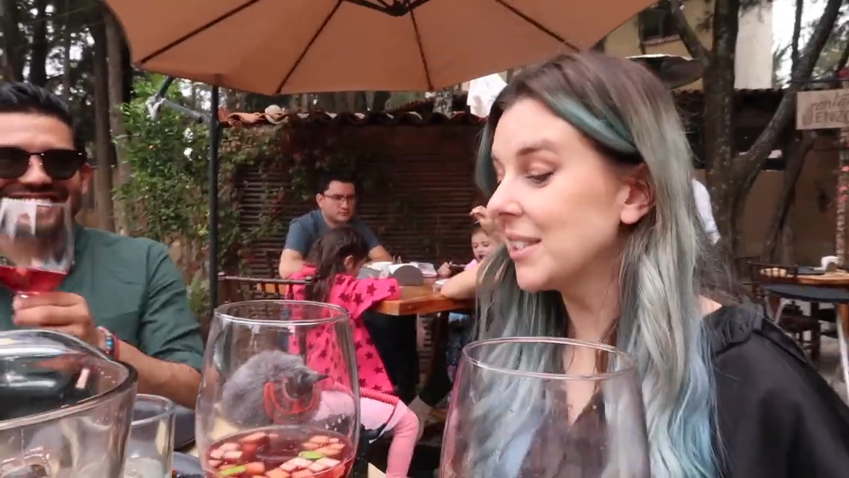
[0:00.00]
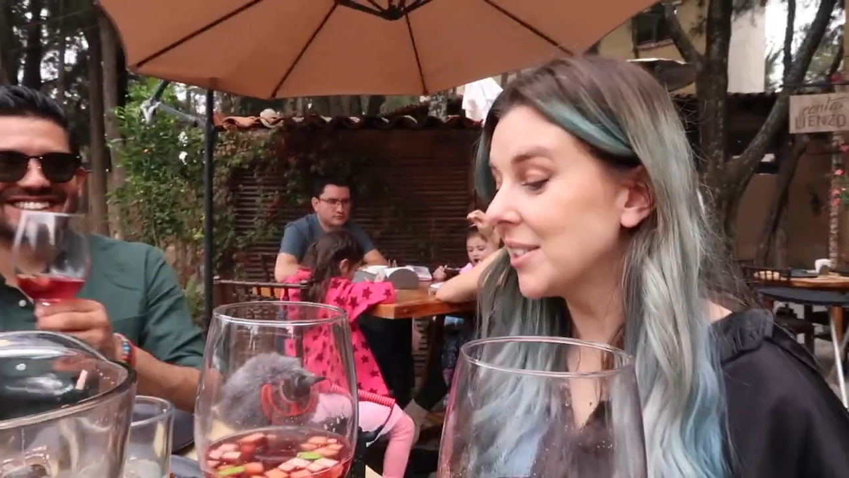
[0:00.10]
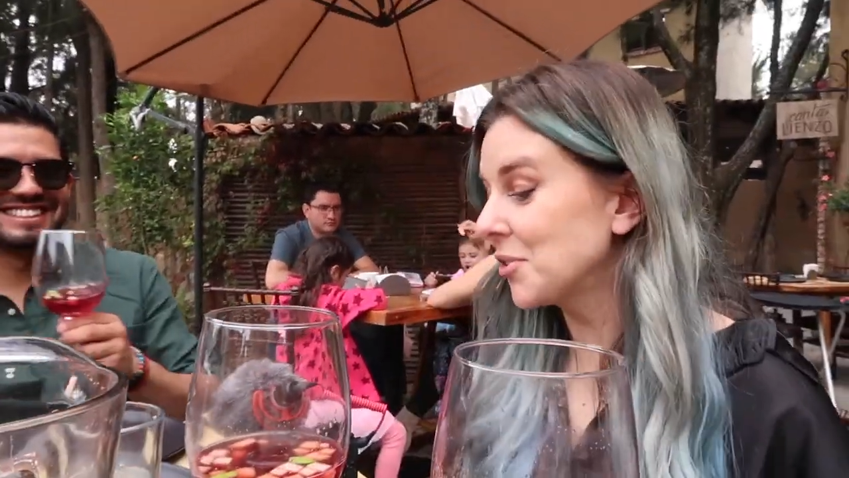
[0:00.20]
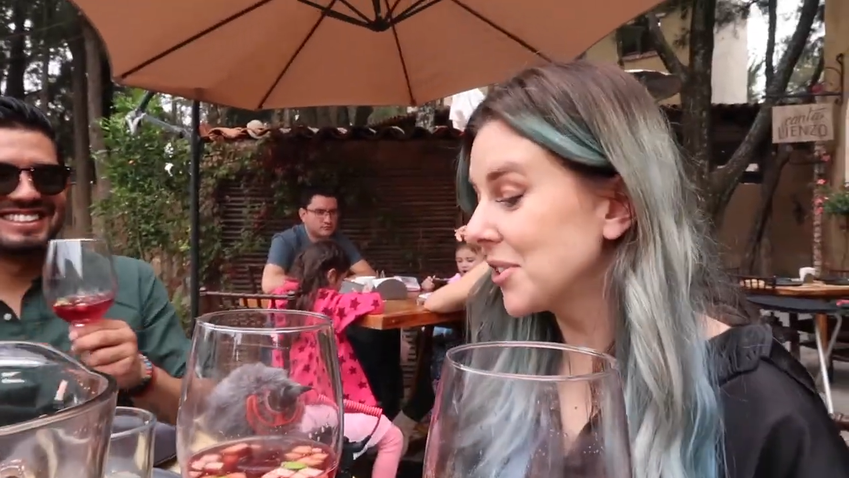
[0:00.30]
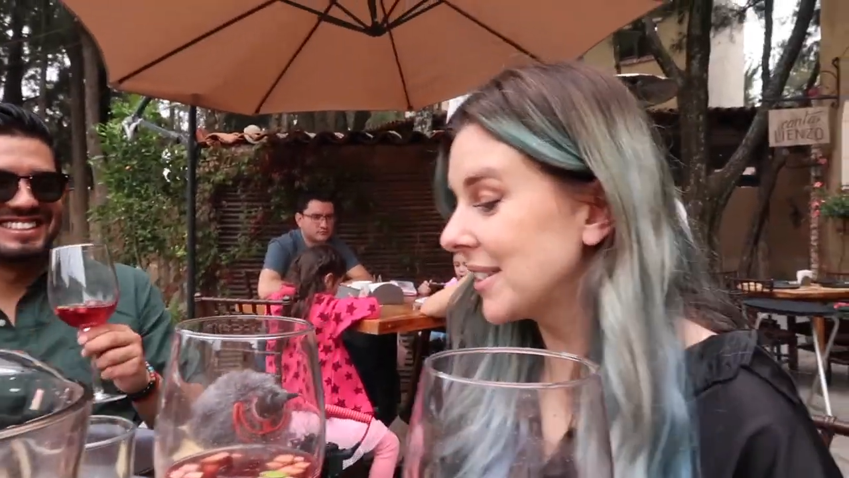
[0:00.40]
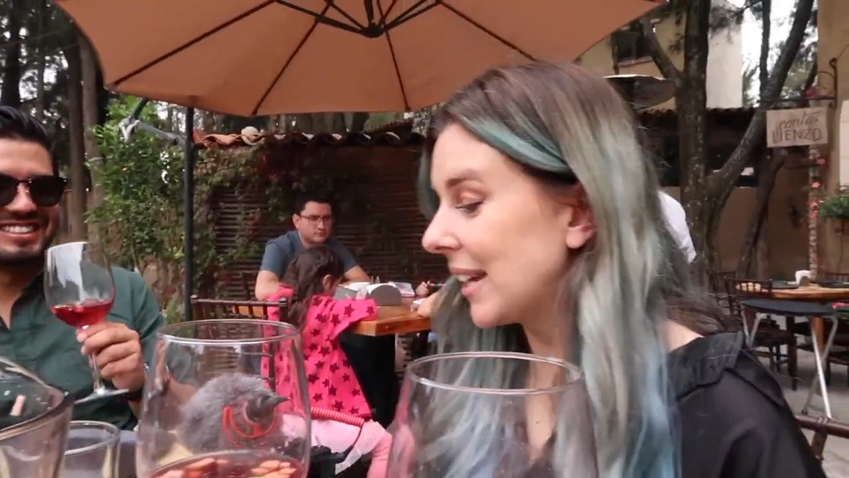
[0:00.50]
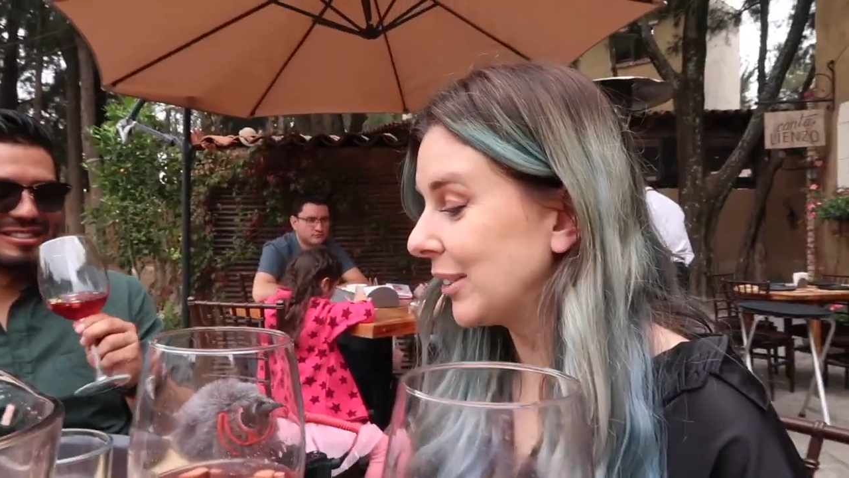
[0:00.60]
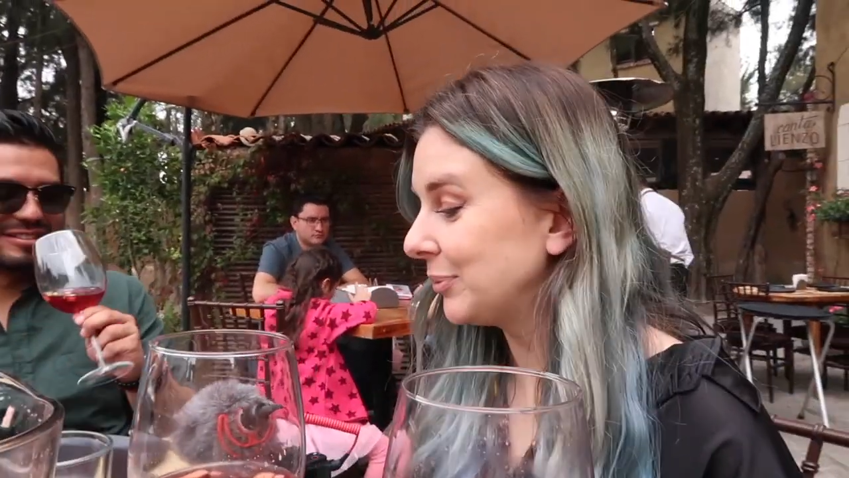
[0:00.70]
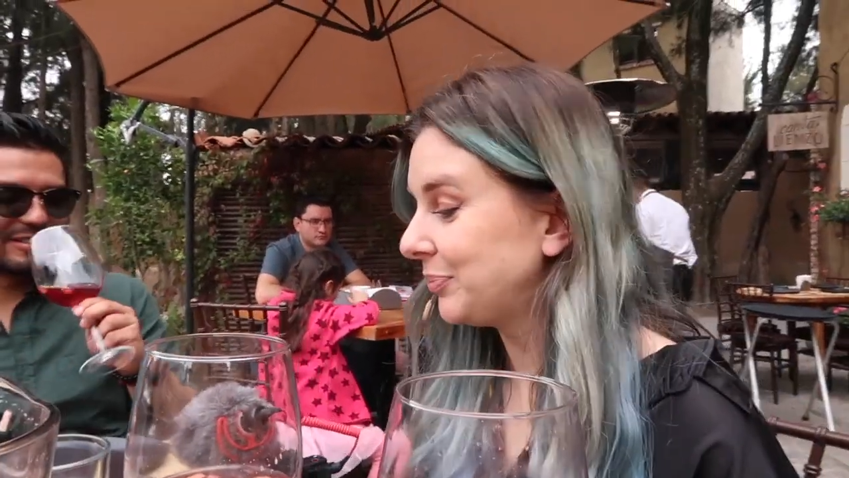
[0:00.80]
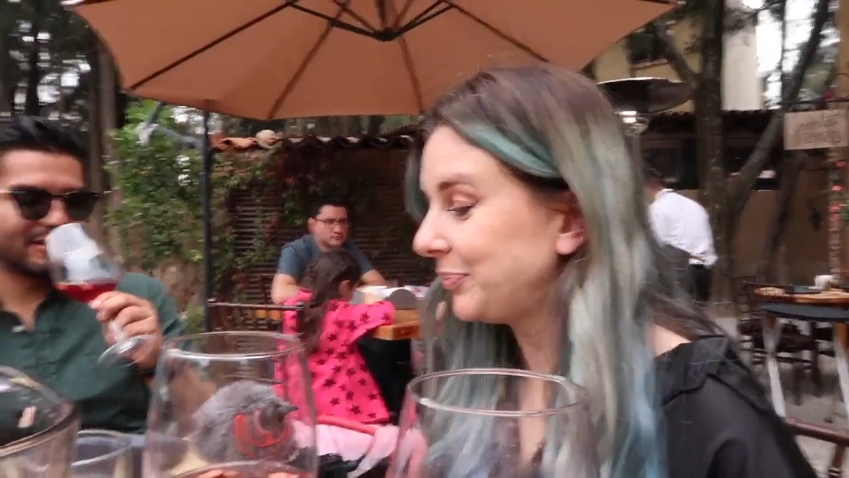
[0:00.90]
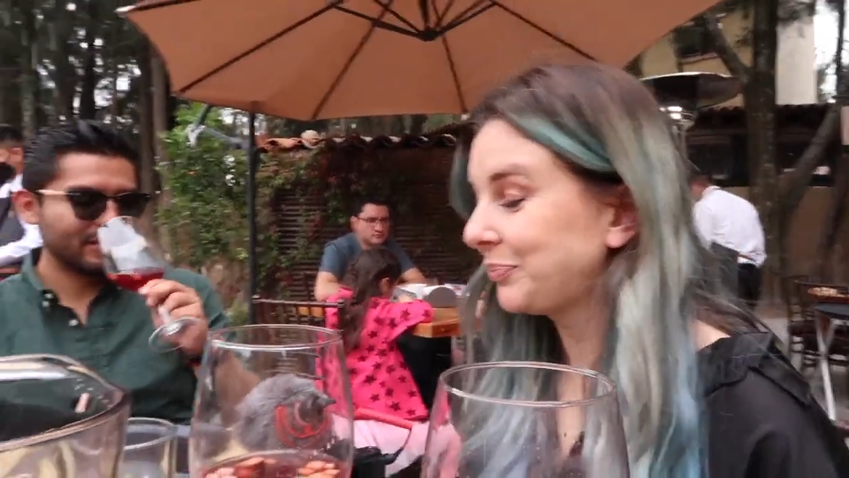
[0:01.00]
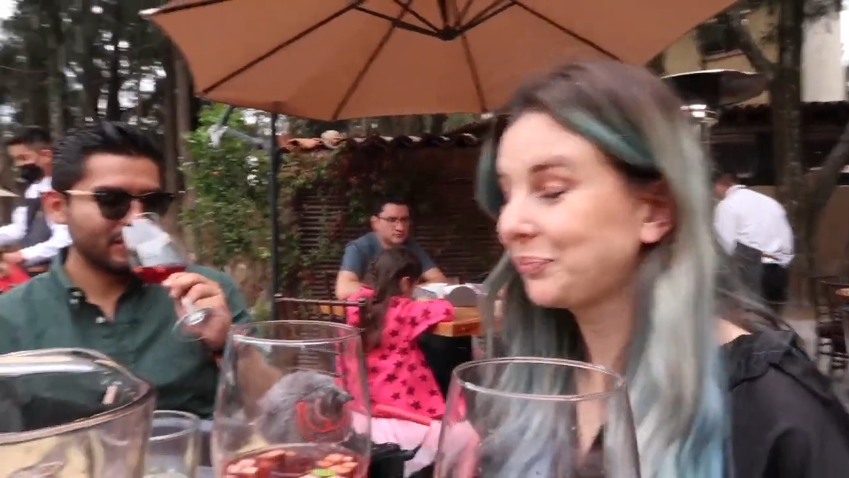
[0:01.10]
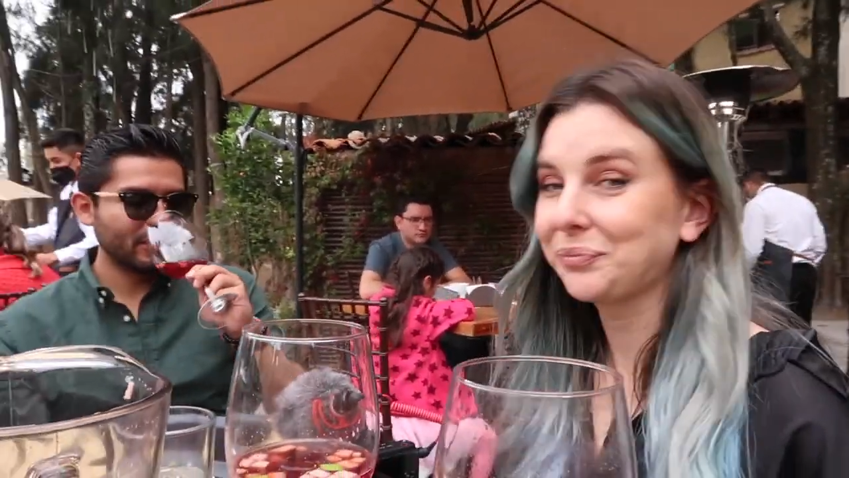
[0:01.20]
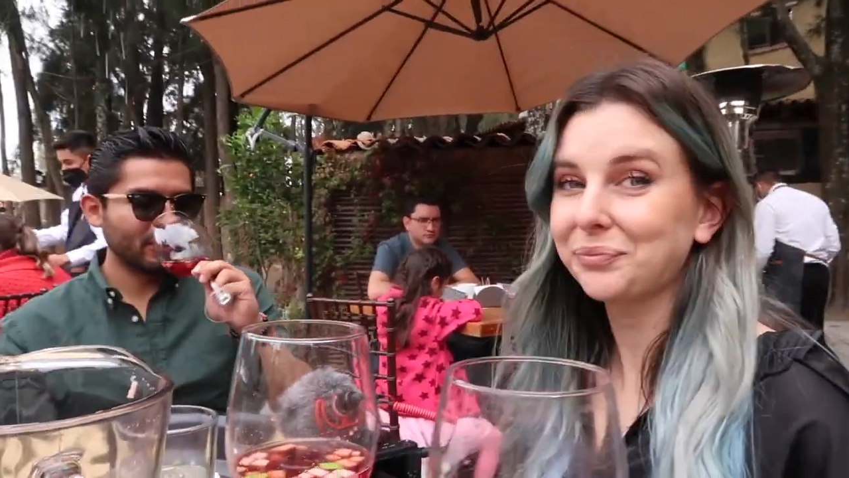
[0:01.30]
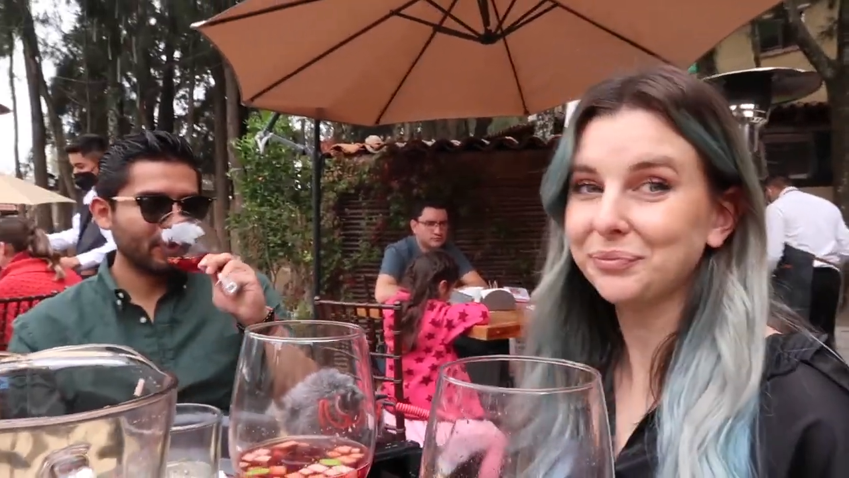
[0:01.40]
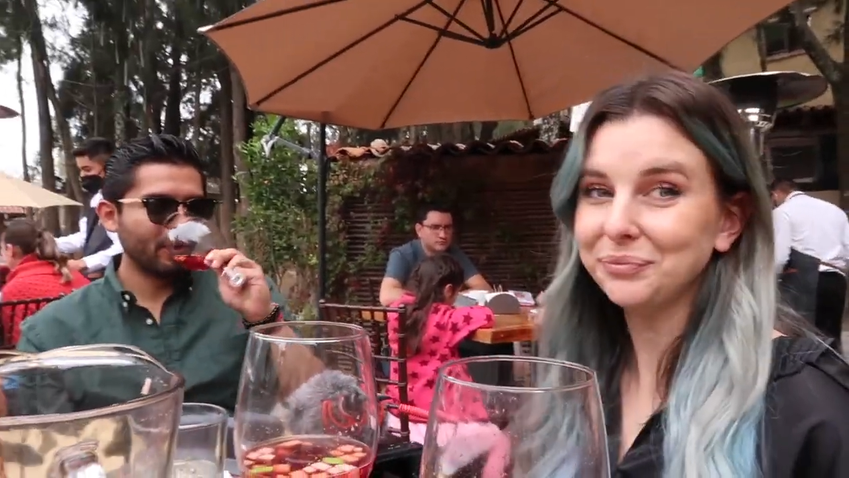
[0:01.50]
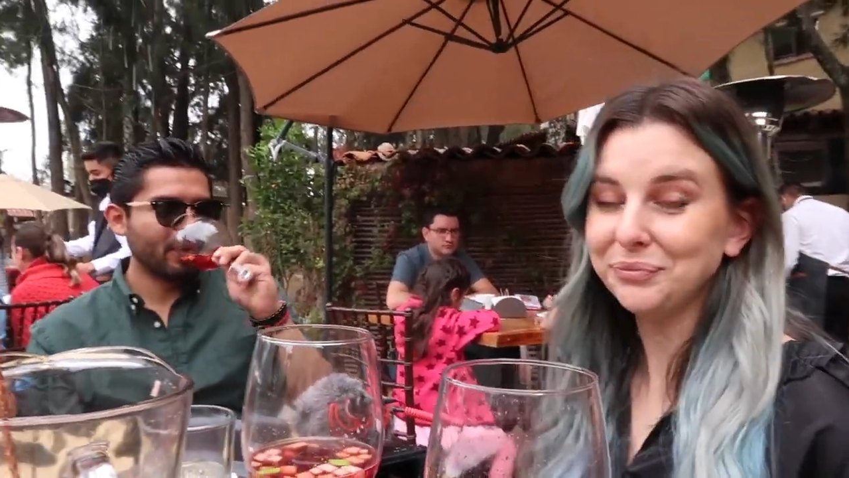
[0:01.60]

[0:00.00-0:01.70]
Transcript: I learned something new.